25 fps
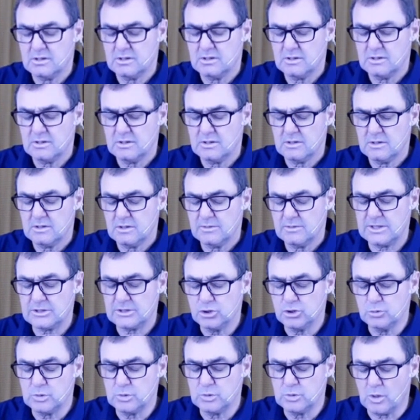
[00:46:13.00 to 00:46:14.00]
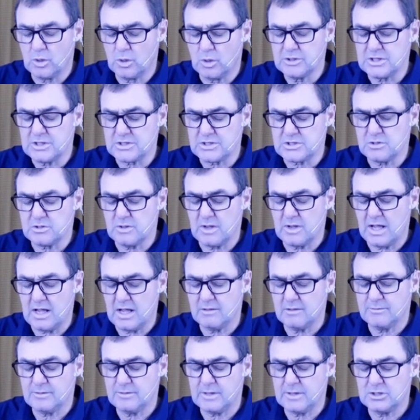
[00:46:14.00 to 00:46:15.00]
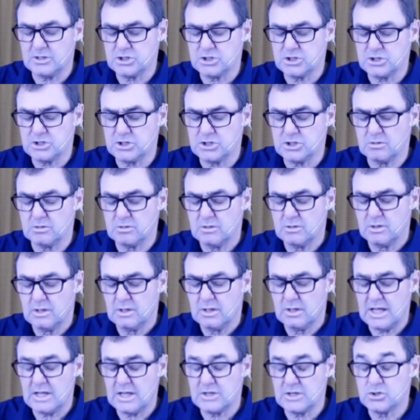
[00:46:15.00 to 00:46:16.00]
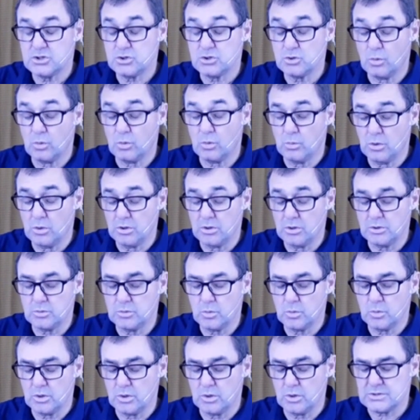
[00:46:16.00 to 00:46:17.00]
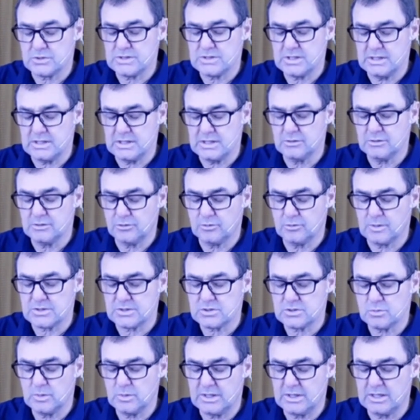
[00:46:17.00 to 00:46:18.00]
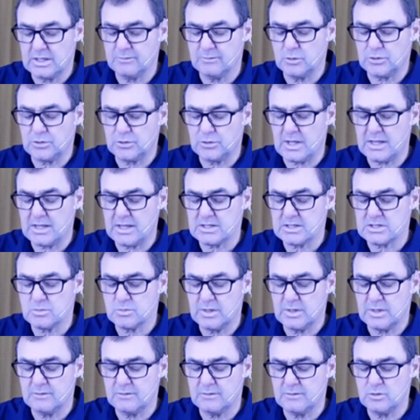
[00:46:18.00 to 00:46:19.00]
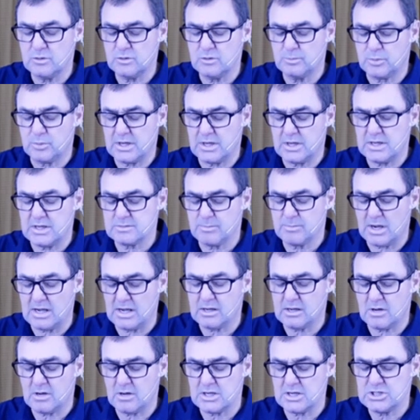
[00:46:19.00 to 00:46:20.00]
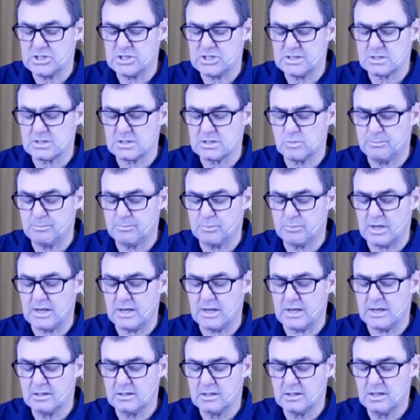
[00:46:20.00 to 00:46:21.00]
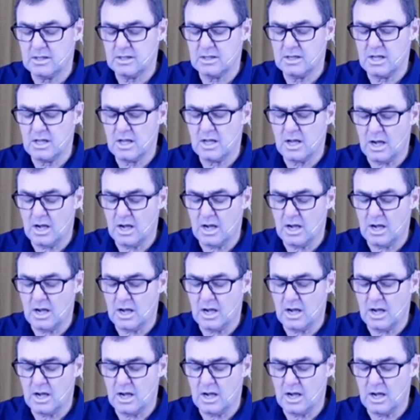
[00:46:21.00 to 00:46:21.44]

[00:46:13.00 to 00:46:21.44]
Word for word: that you would want us to have and show as your word works in and through us. We give you thanks, we give you praise. By Christ Jesus, we pray. Amen.